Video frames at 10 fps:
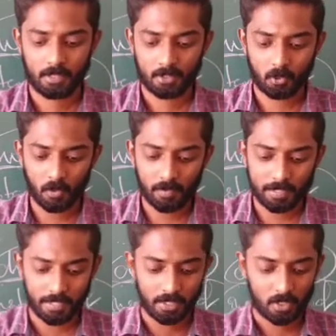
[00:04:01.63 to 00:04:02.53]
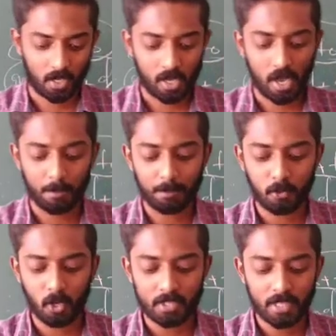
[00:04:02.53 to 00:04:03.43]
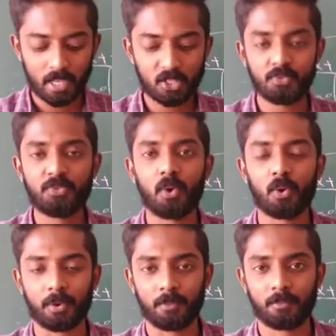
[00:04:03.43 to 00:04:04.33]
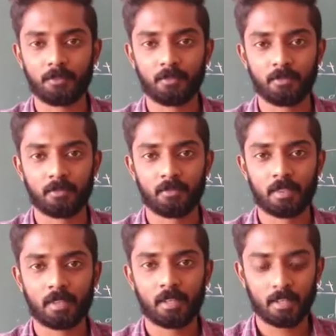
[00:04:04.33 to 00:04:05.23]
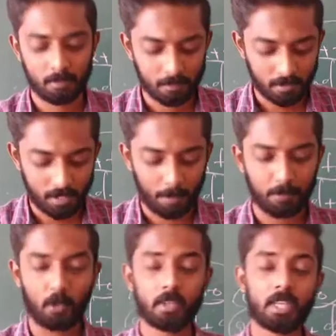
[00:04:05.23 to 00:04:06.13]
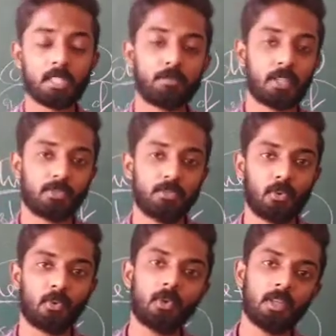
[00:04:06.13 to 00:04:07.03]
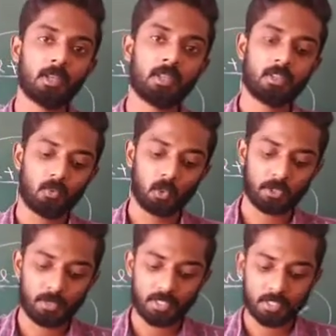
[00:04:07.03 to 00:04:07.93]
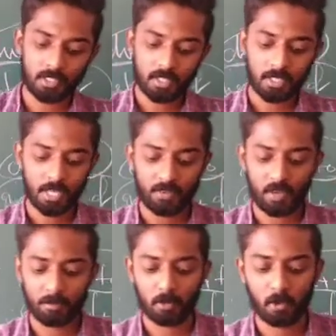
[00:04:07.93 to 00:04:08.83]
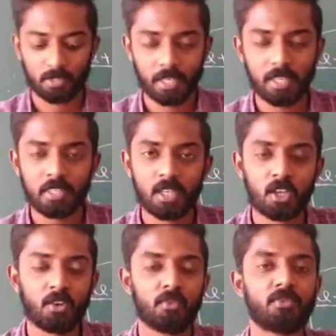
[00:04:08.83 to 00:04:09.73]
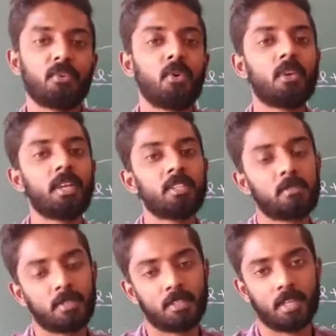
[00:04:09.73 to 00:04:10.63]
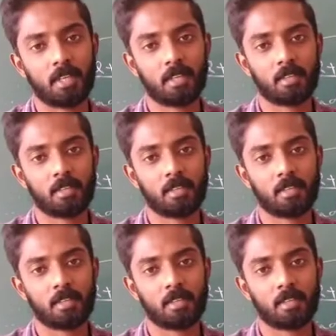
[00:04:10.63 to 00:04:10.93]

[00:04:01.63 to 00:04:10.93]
So we will see apologize for. Apologize plus for, which means he will apologize for his mistake.